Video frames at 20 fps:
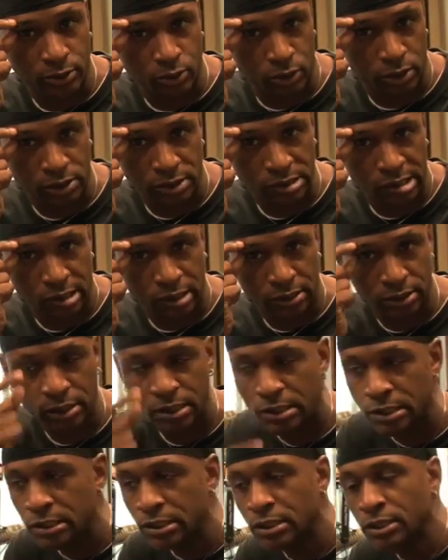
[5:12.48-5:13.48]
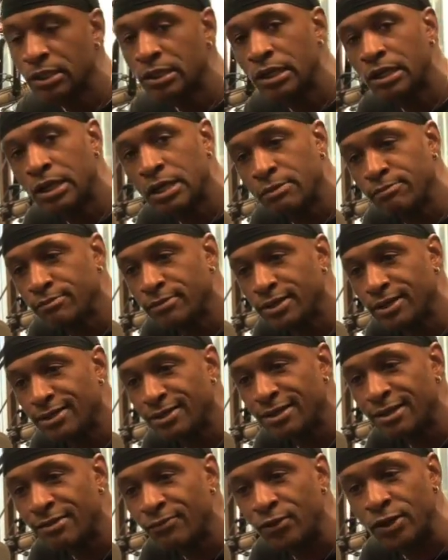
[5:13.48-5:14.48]
this one is called.
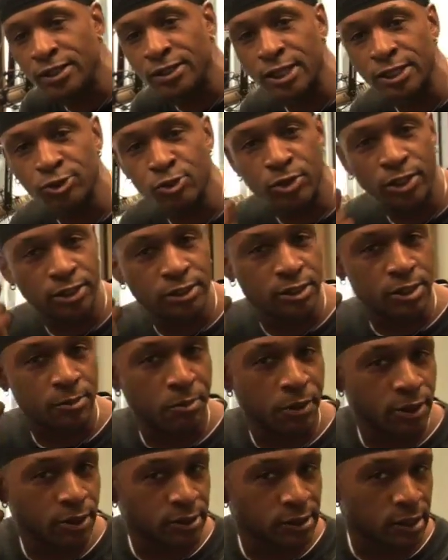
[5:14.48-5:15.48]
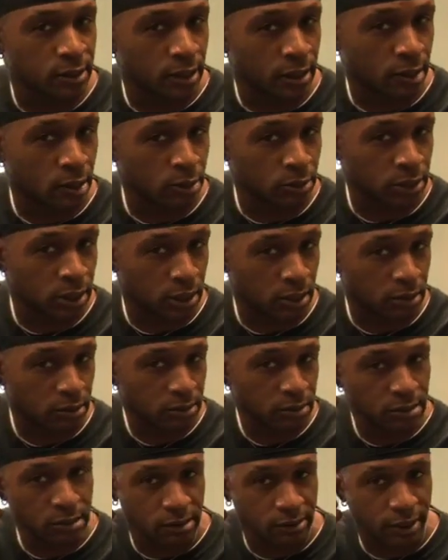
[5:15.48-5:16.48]
The industrial is the piercing that goes here.
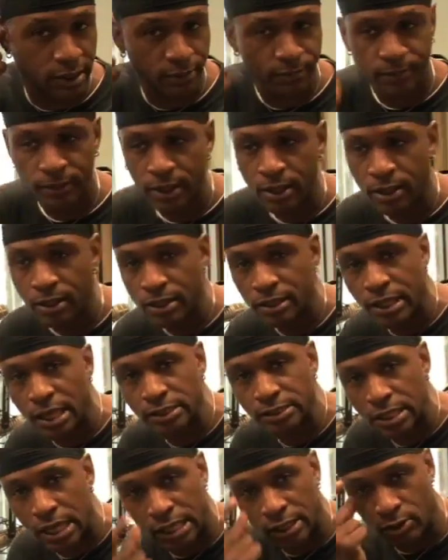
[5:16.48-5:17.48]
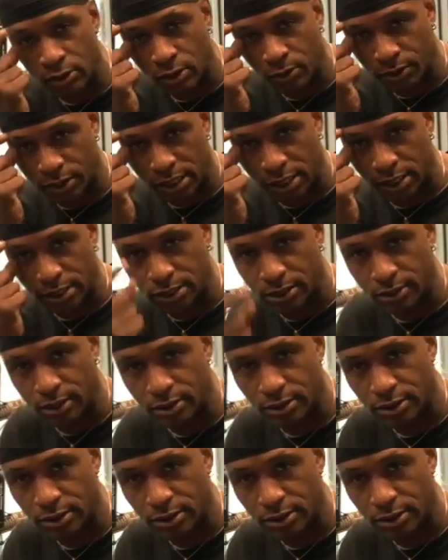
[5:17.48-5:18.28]
All right, I don't know what that is.